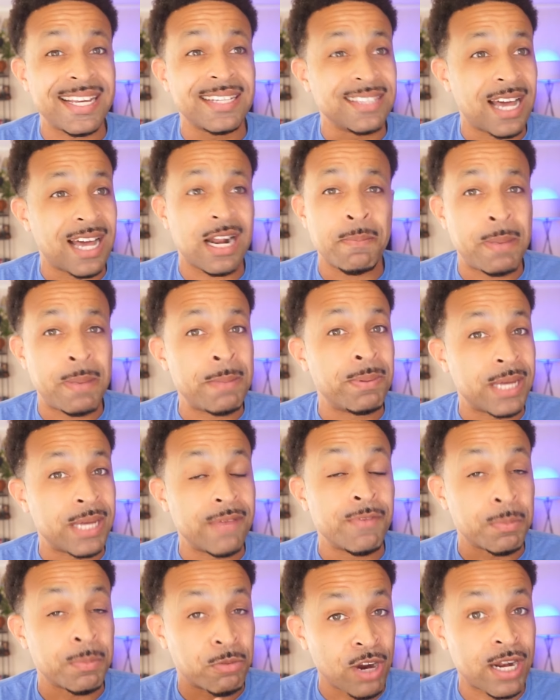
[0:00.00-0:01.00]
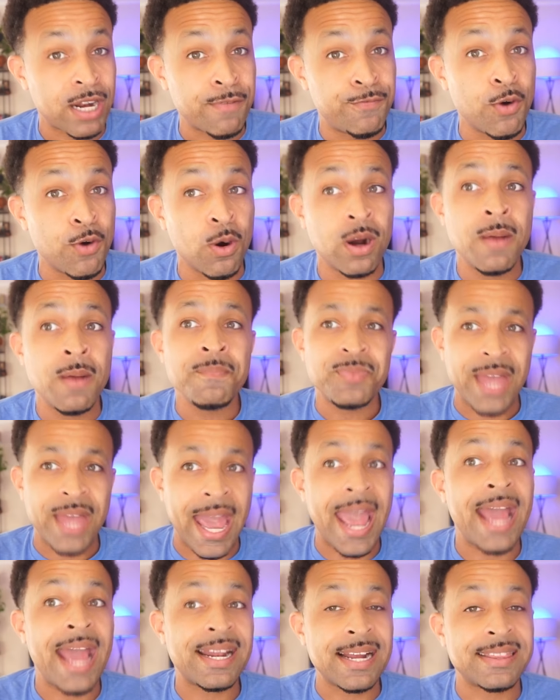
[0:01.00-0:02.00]
a lot of people give him credit for.
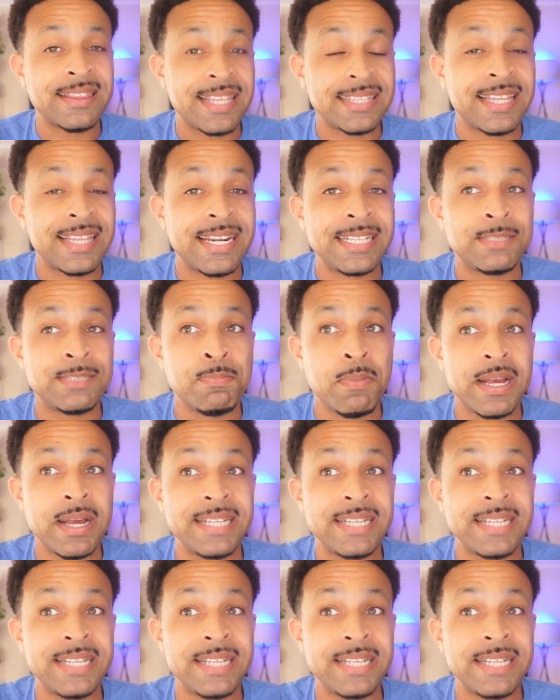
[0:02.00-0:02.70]
And I think that he's